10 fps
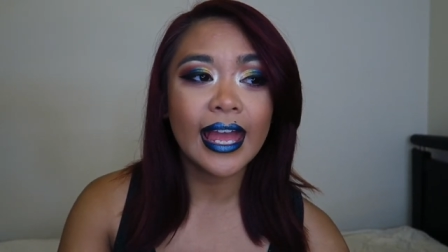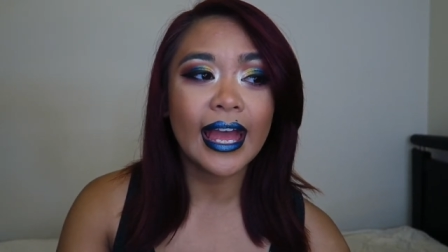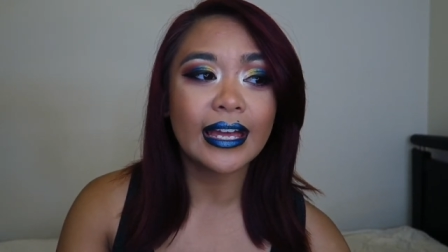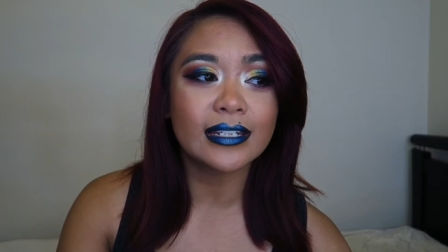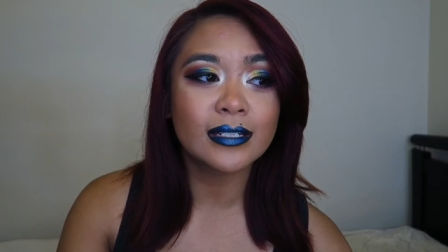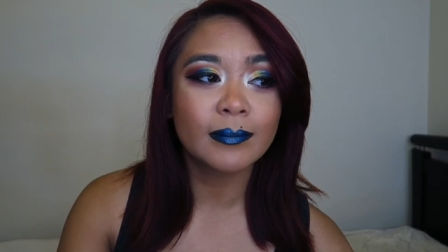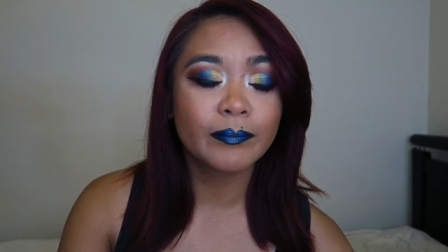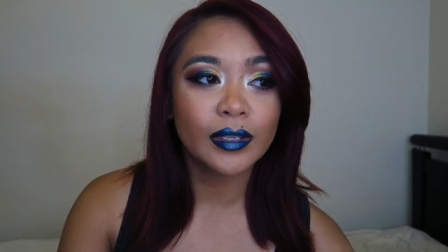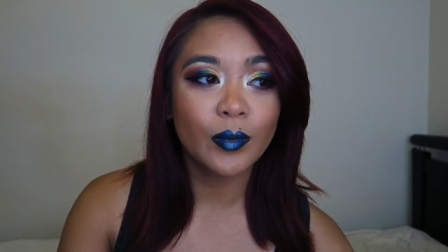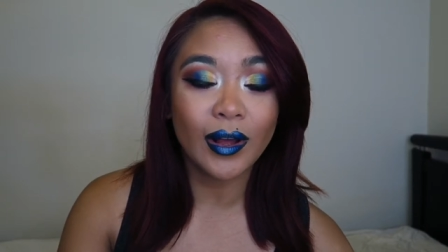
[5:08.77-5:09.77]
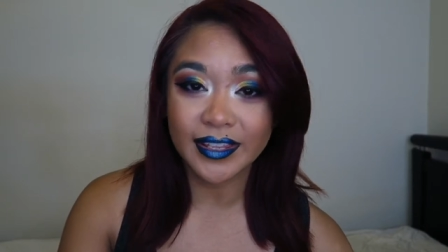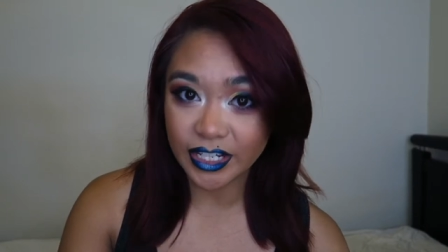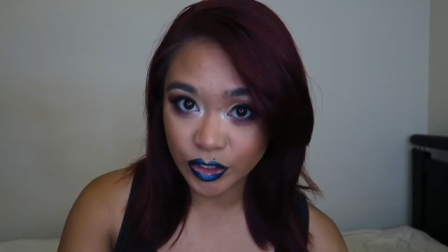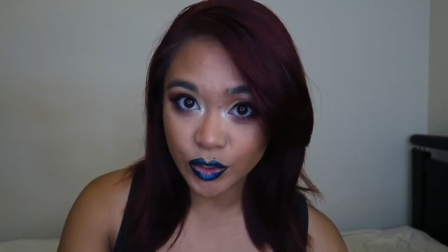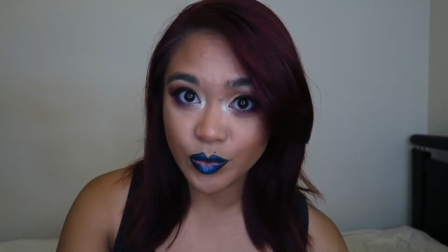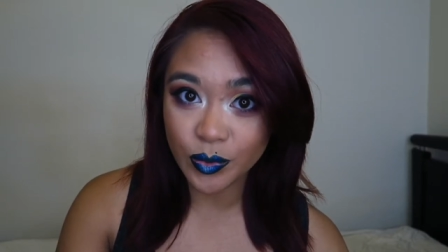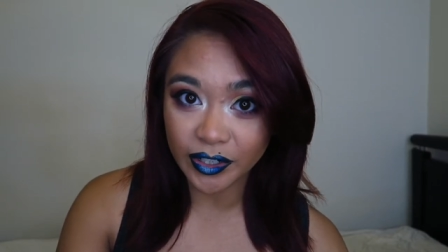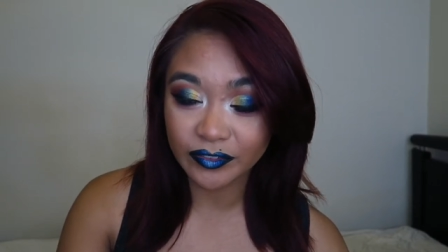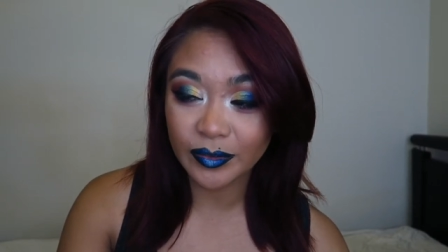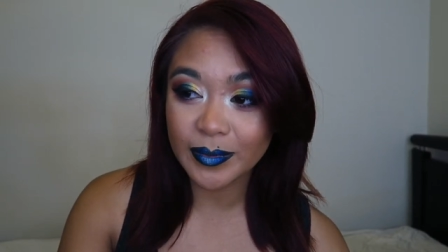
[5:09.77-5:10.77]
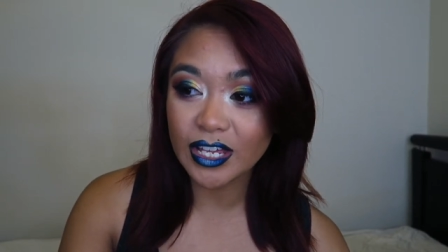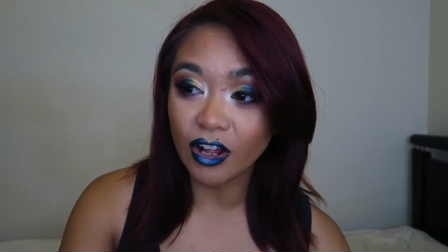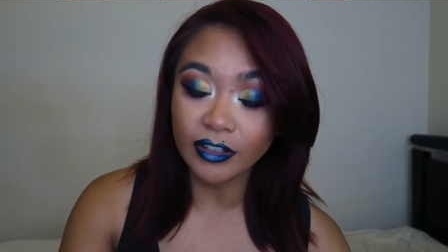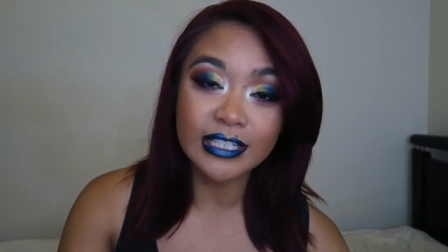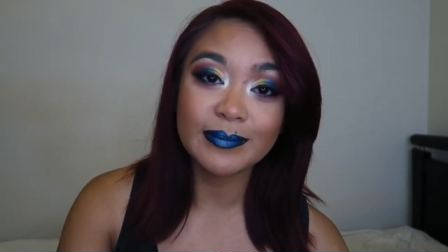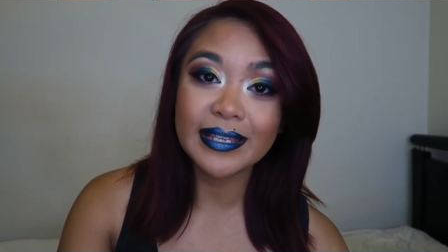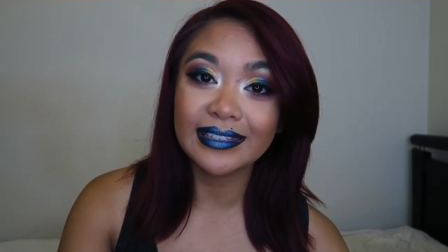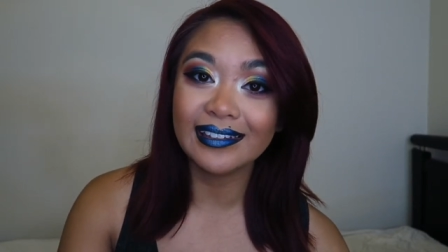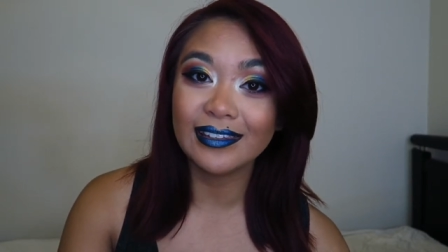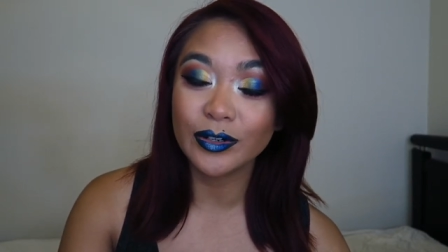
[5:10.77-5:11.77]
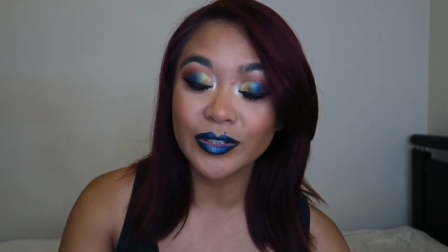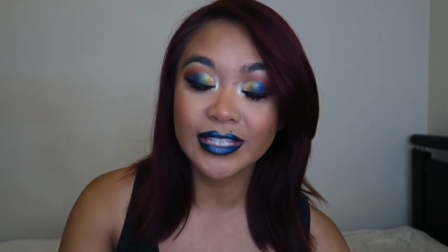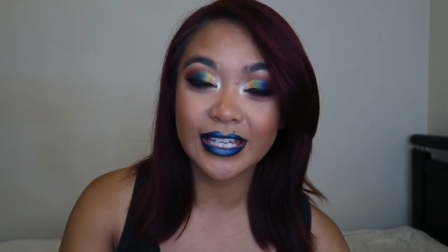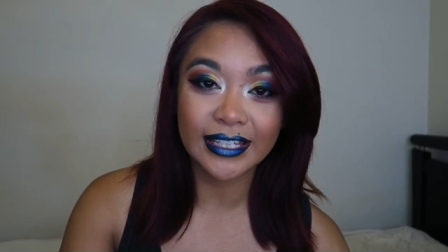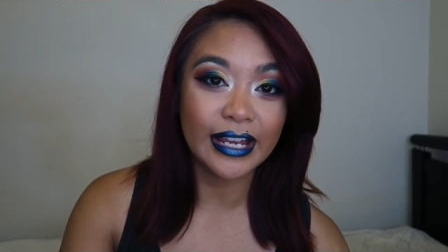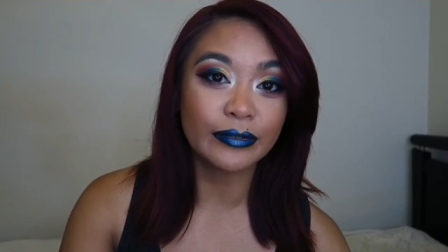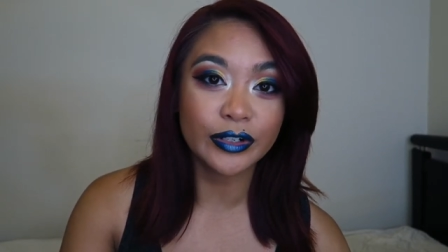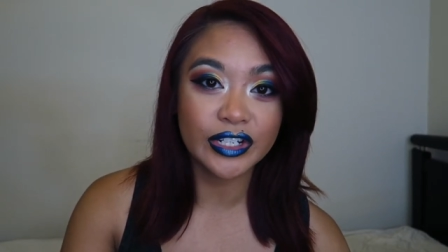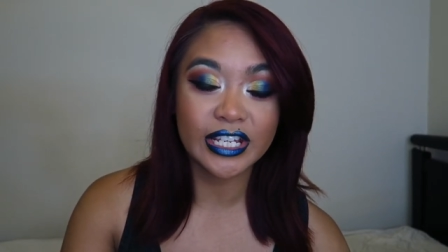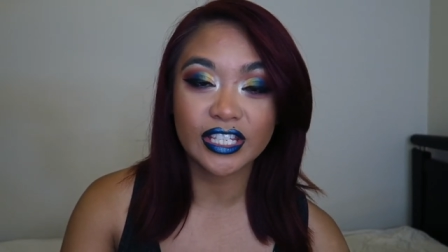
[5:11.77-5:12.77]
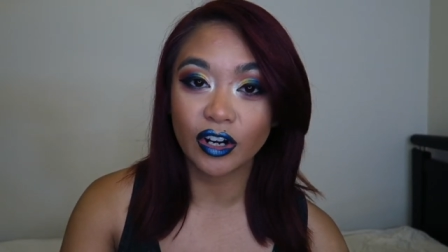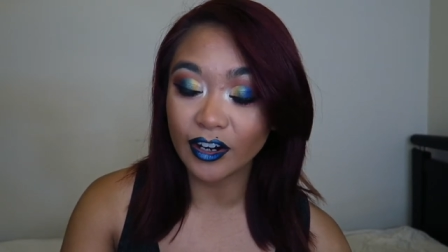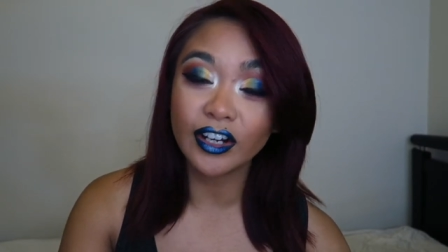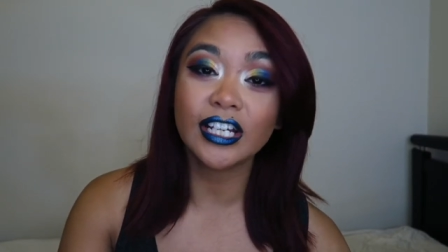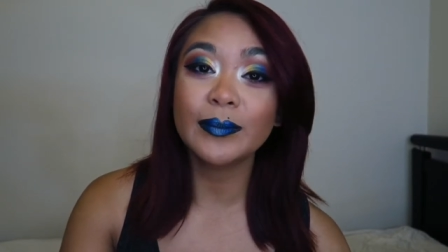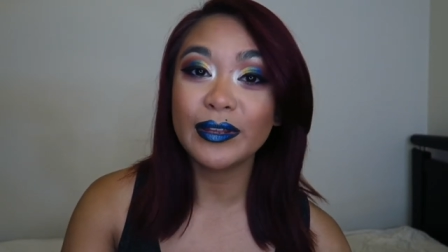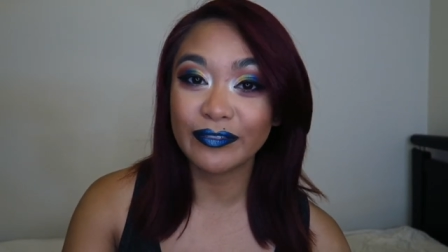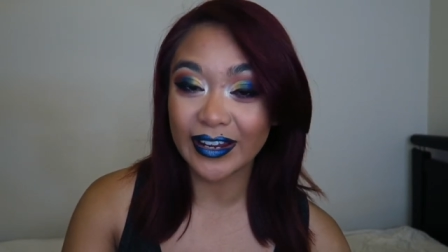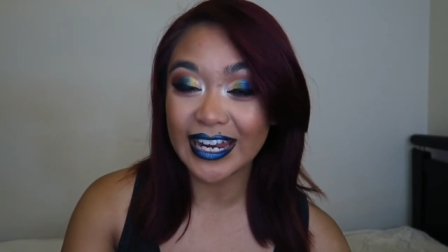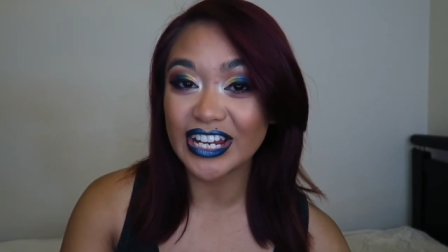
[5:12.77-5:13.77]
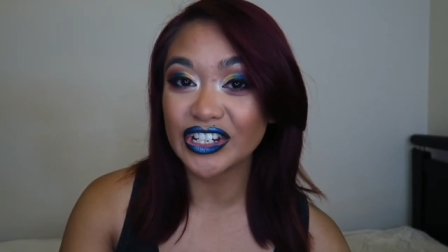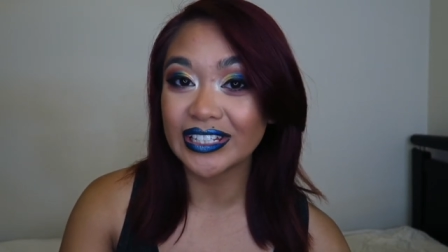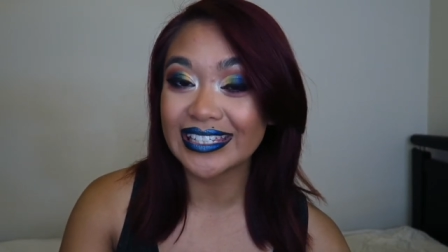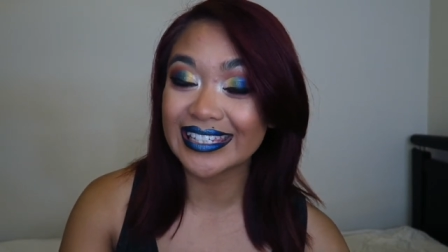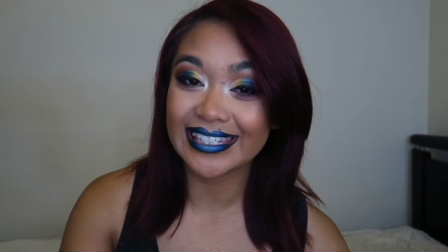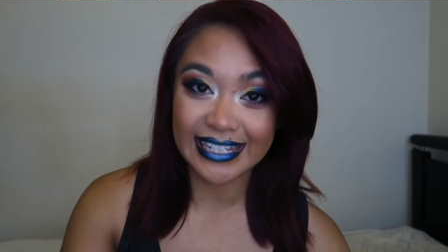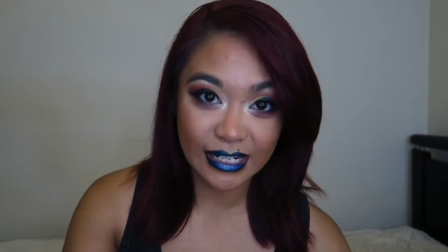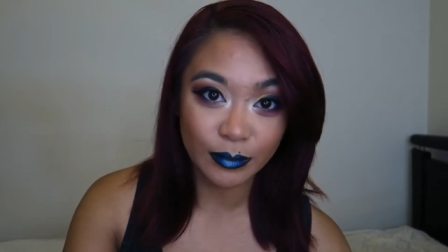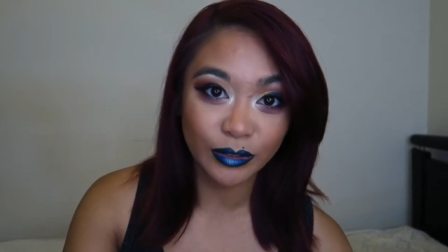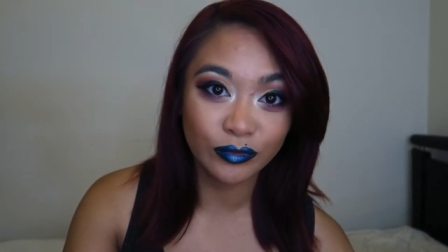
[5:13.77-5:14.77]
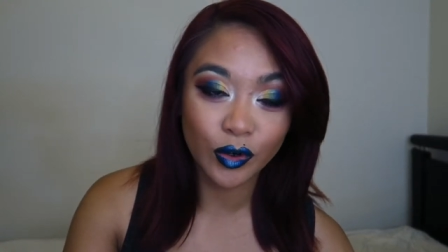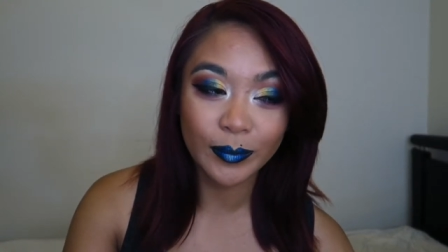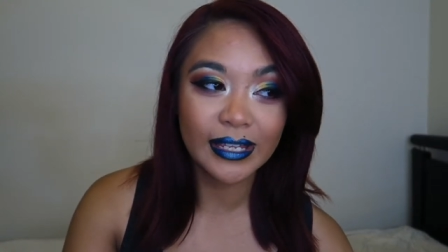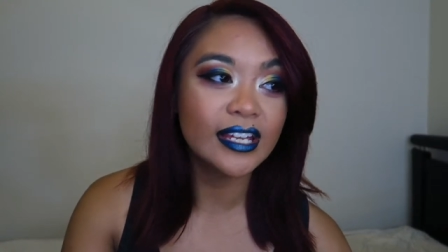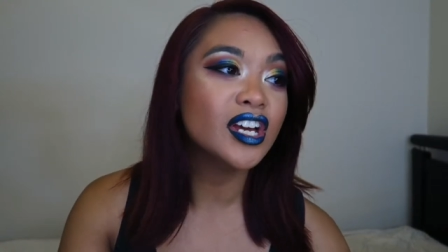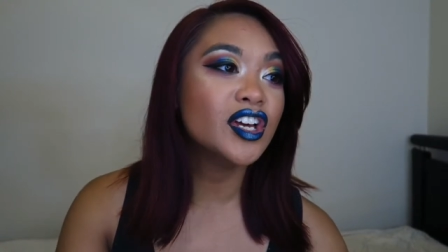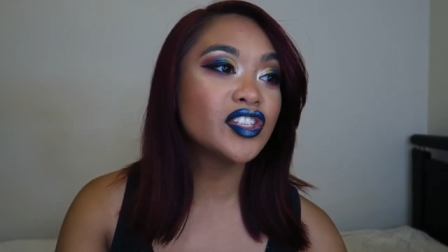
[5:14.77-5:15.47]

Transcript: and while they do work for me, ultimately those skincare routines are not going to be financially sustainable for me.